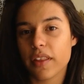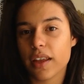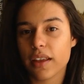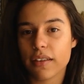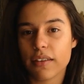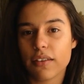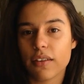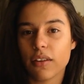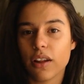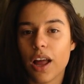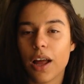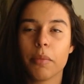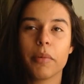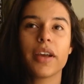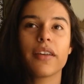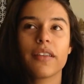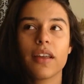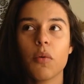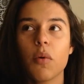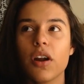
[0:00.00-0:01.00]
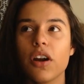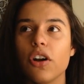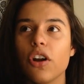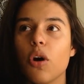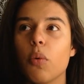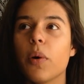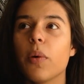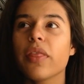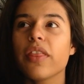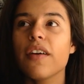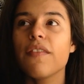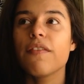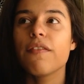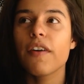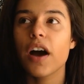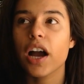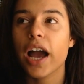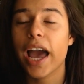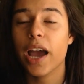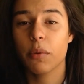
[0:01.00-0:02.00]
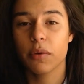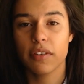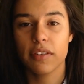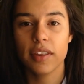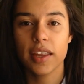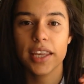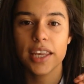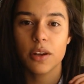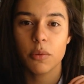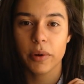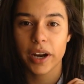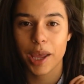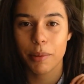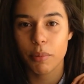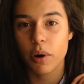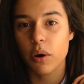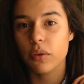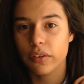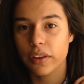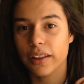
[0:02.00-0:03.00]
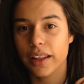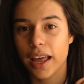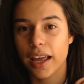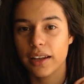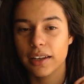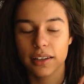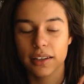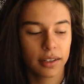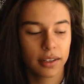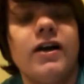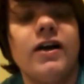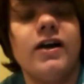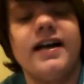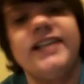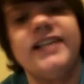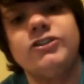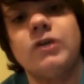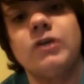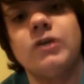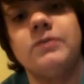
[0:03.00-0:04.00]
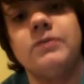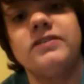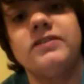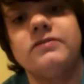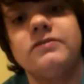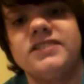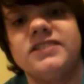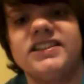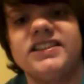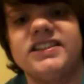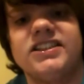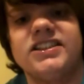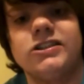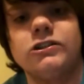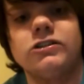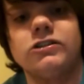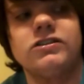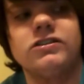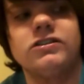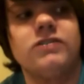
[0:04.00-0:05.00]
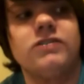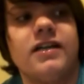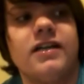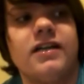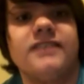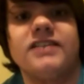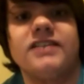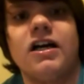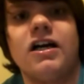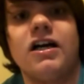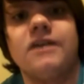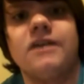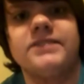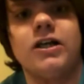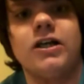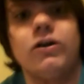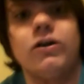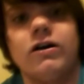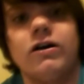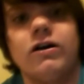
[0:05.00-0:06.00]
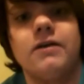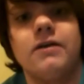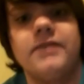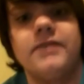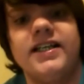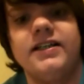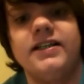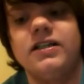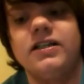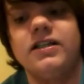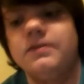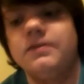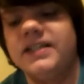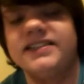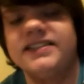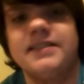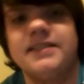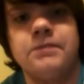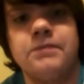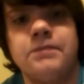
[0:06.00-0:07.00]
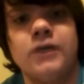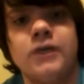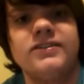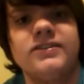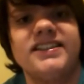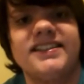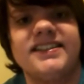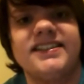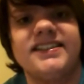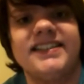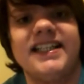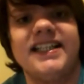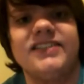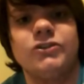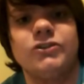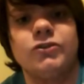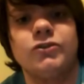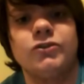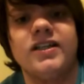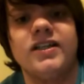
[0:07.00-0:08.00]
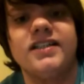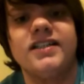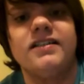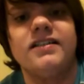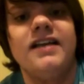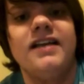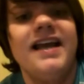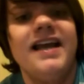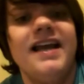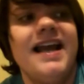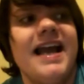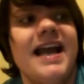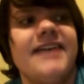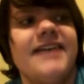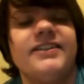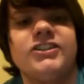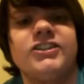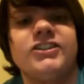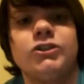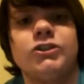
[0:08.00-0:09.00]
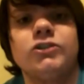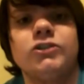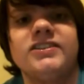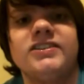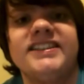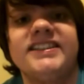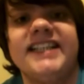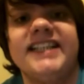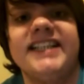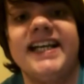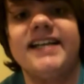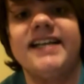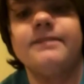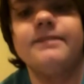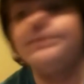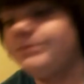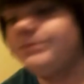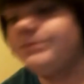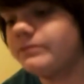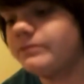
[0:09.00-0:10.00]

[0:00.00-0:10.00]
thing's still on, because they want to know what the fuck I was thinking when I posted that. Oh, I got in trouble with the school. I got the cops called on me, you know, because I posted this thing on Twitter, and the school's seeing it.